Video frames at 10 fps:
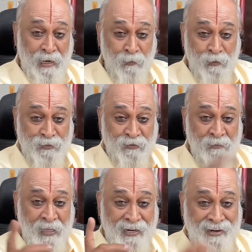Love is
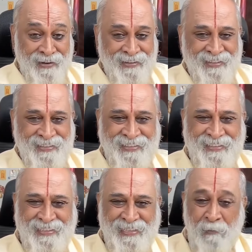from the heart.
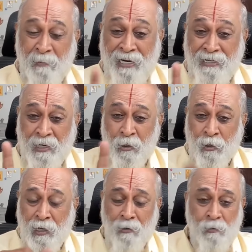Mind
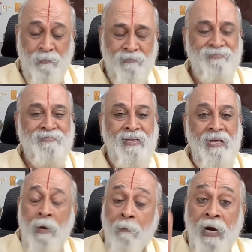cannot love.
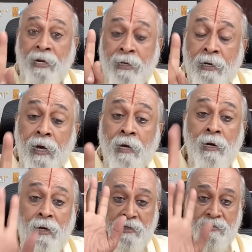Mind can
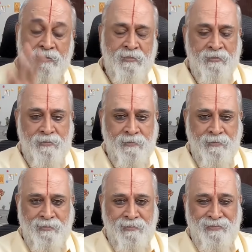
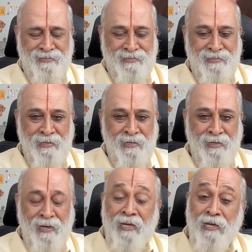analyze.
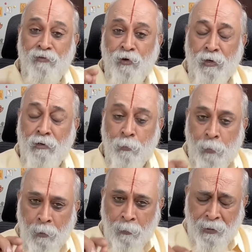If you
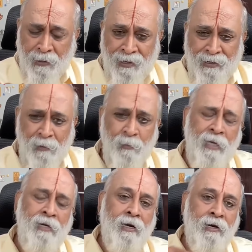give proper data,
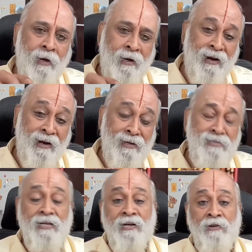mind can
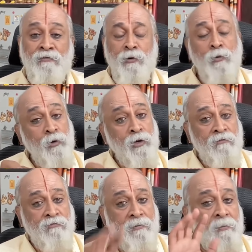analyze and give you good
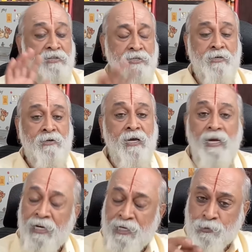information.
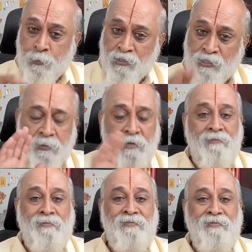It is possible.
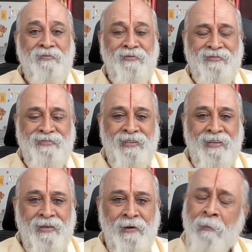
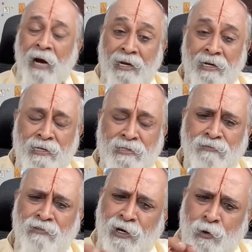Mind is a